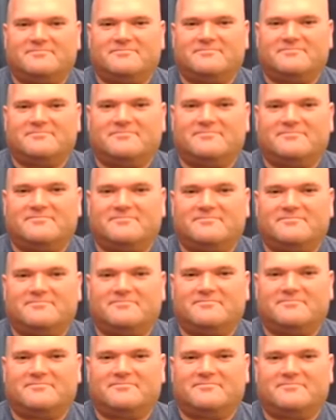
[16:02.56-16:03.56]

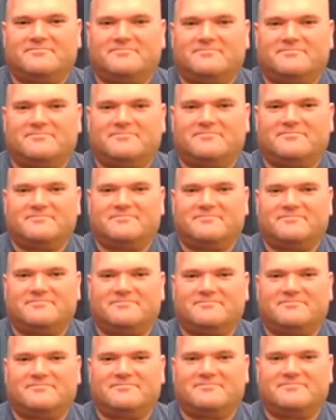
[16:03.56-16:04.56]

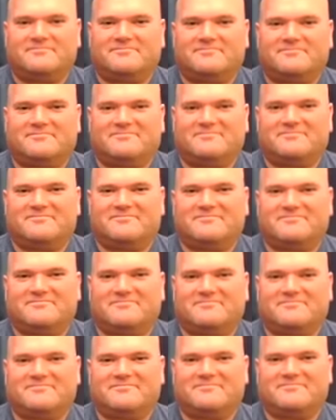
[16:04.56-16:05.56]

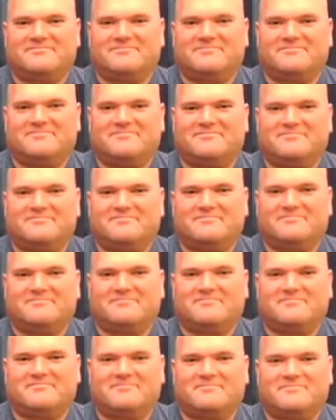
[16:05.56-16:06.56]

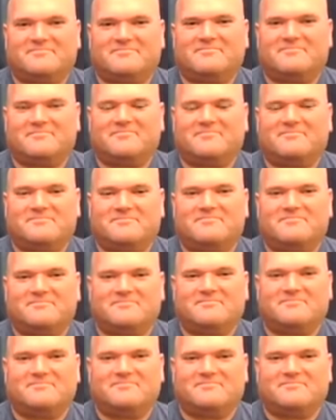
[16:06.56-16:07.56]

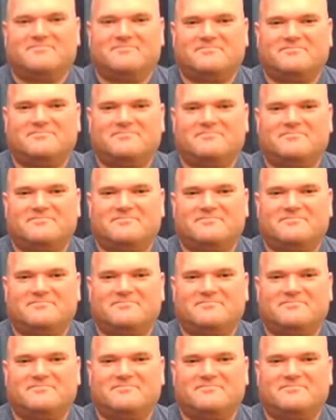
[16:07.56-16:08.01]
[no speech]